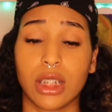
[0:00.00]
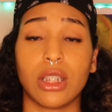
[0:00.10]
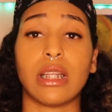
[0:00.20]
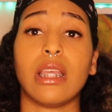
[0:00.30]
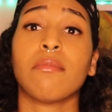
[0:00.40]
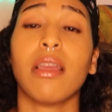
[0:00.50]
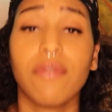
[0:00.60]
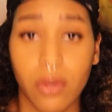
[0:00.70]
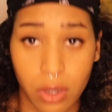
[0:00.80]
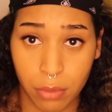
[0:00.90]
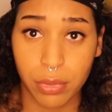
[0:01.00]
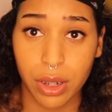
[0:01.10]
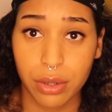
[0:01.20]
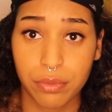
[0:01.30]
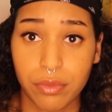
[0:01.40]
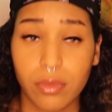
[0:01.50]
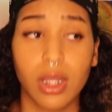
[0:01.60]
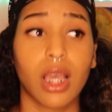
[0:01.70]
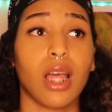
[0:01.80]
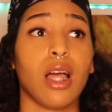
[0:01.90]
to leak my phone number,
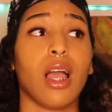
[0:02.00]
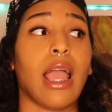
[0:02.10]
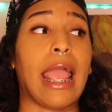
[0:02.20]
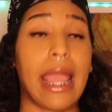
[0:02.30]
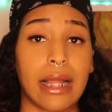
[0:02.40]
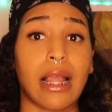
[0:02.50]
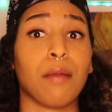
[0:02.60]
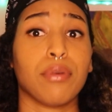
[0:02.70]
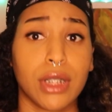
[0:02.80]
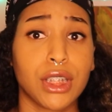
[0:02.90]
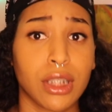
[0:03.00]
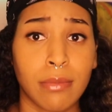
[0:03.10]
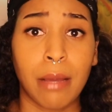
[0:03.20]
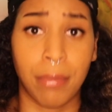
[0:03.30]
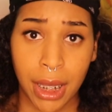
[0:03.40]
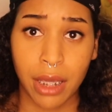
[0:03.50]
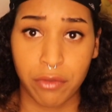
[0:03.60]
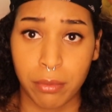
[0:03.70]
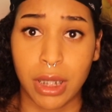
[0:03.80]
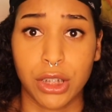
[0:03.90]
and I'm pretty sure my bank
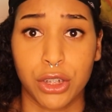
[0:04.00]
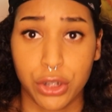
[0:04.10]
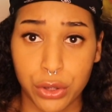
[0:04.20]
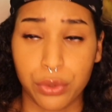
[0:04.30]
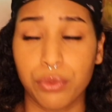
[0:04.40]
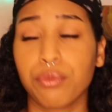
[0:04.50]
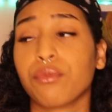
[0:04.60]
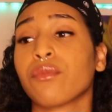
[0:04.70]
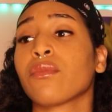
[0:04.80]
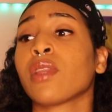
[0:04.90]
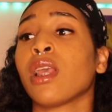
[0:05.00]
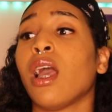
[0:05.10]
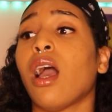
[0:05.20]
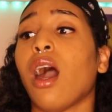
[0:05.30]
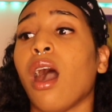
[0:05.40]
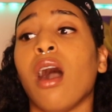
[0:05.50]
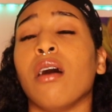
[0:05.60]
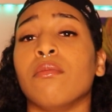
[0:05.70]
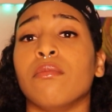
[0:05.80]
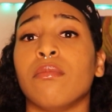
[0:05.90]
information too,
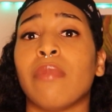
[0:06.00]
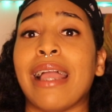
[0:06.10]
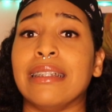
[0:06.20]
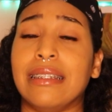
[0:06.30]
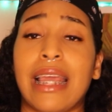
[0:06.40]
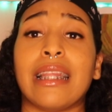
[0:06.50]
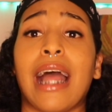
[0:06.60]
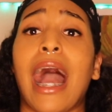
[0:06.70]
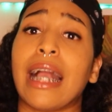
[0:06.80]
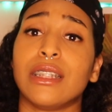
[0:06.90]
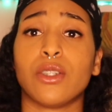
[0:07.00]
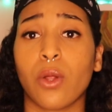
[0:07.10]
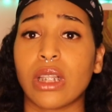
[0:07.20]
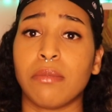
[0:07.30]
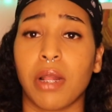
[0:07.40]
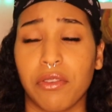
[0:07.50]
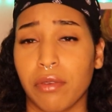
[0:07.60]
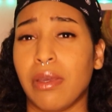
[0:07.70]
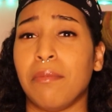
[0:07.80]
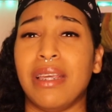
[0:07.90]
and saying that I stole this money
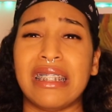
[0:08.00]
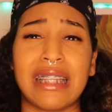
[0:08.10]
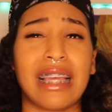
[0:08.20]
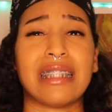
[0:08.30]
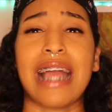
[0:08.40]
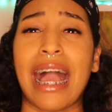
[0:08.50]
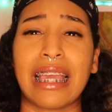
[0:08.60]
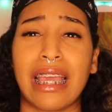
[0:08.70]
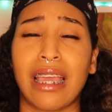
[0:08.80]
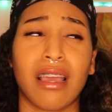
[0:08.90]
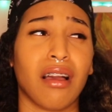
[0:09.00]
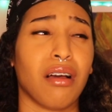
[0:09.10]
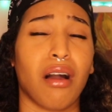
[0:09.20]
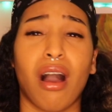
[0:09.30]
from him. He's like tagging